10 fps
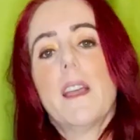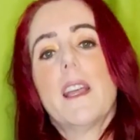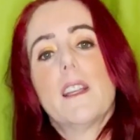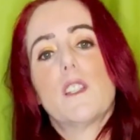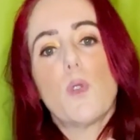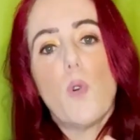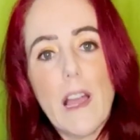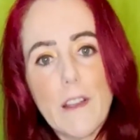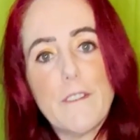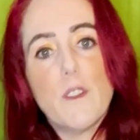So
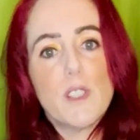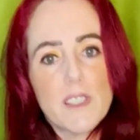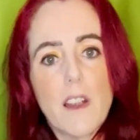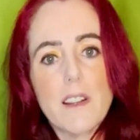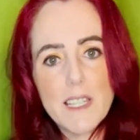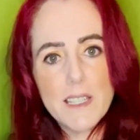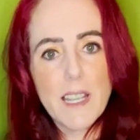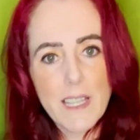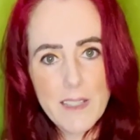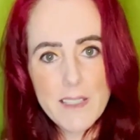if you start to
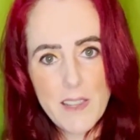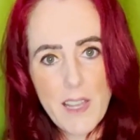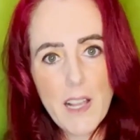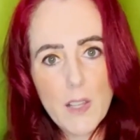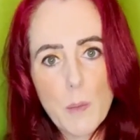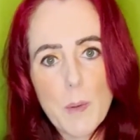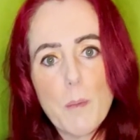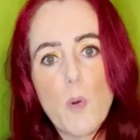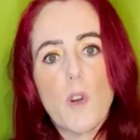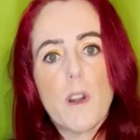dig into that a little bit
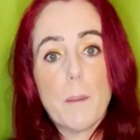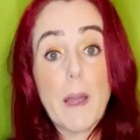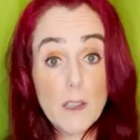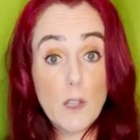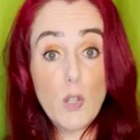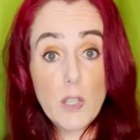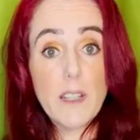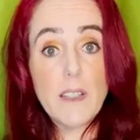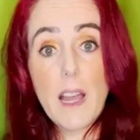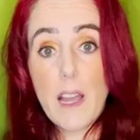more, by
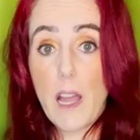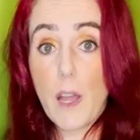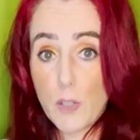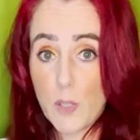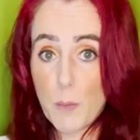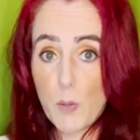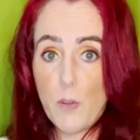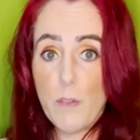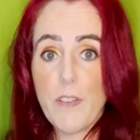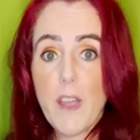looking at how you
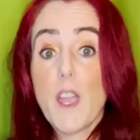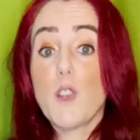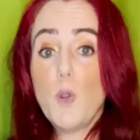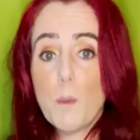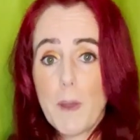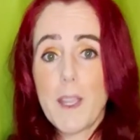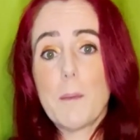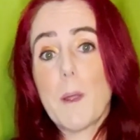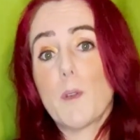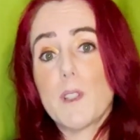move, you might be
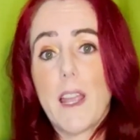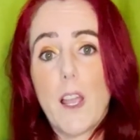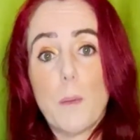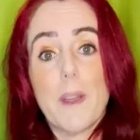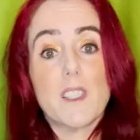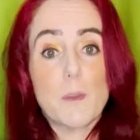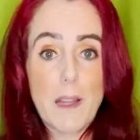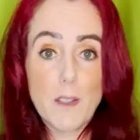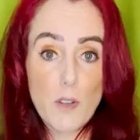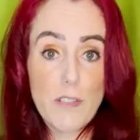able to help
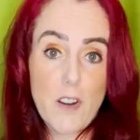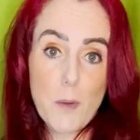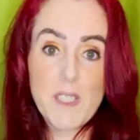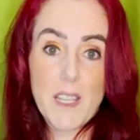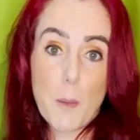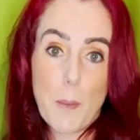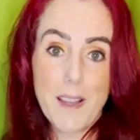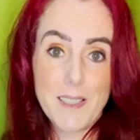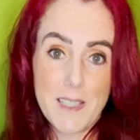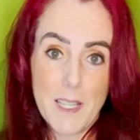expand your pharmacy
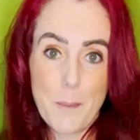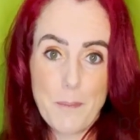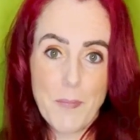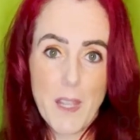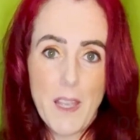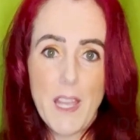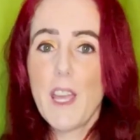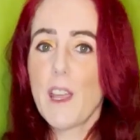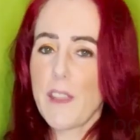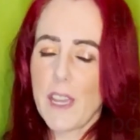capacity.
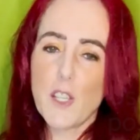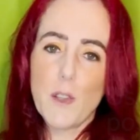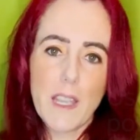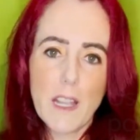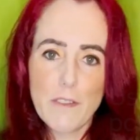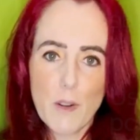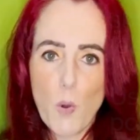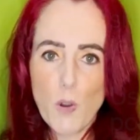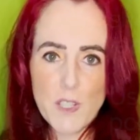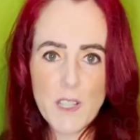Thank you again for
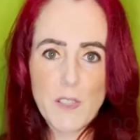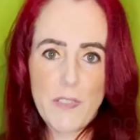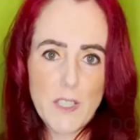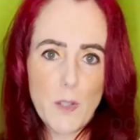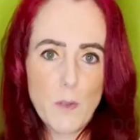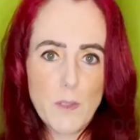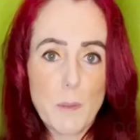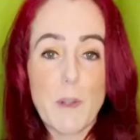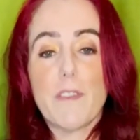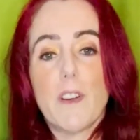watching this video. It's
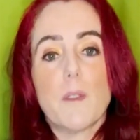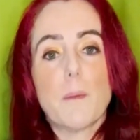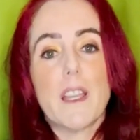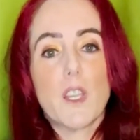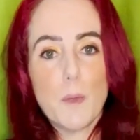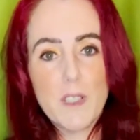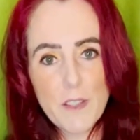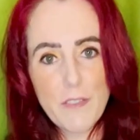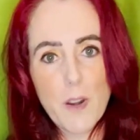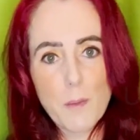been funded by Community
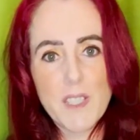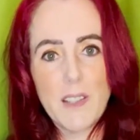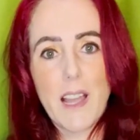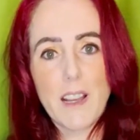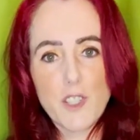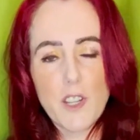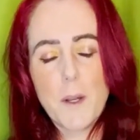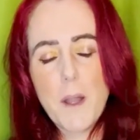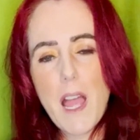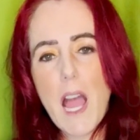Pharmacy Lancashire.
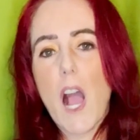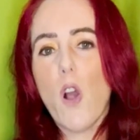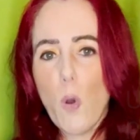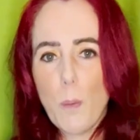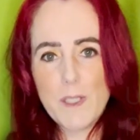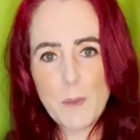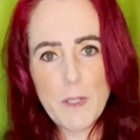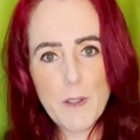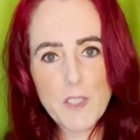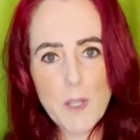I hope it's been
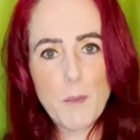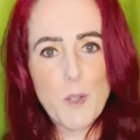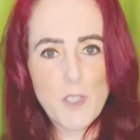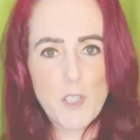of some use to